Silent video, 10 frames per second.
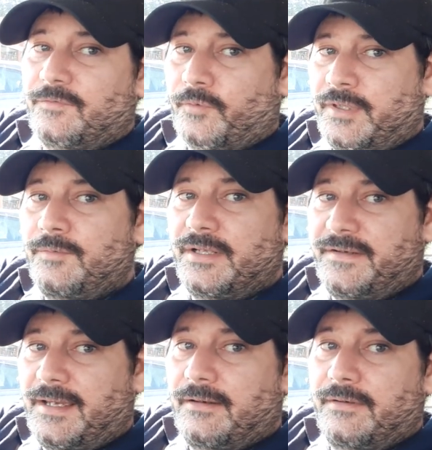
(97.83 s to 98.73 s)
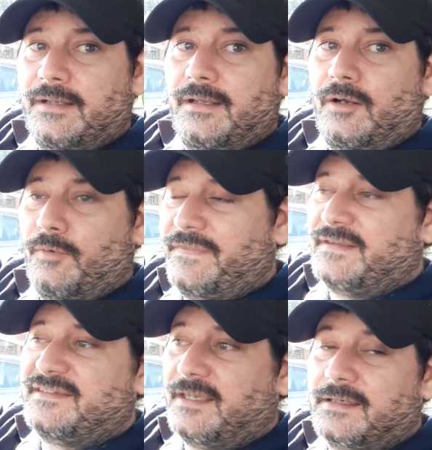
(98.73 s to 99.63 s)
before he went down with a
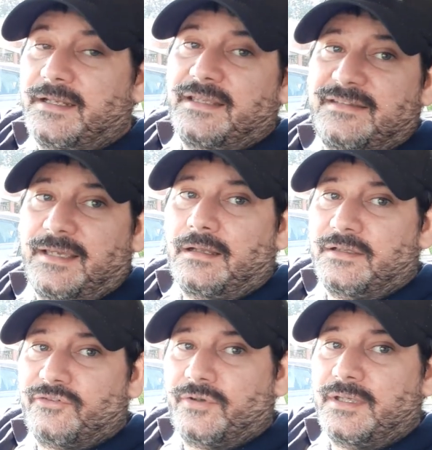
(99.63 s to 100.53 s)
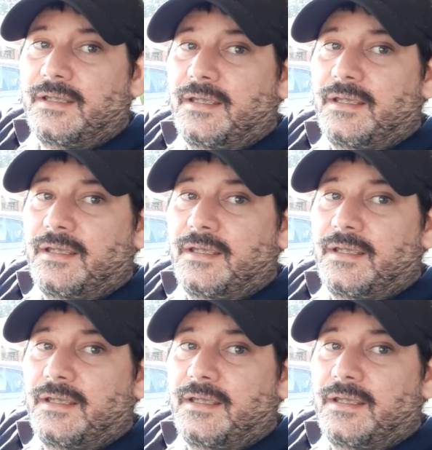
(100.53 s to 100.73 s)
second ACL injury.